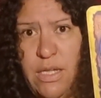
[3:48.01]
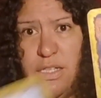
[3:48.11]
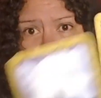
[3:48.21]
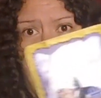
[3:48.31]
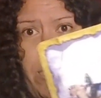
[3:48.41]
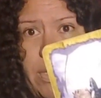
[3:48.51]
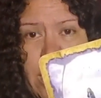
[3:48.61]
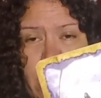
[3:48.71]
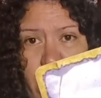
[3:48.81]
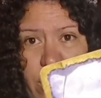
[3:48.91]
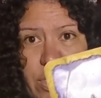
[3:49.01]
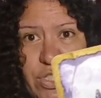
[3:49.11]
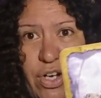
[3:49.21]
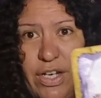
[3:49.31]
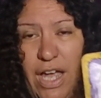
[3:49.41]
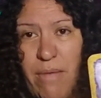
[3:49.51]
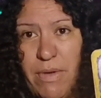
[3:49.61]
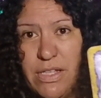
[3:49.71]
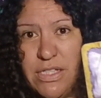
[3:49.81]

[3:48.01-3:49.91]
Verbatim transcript: Someone that's a knight in shining armour,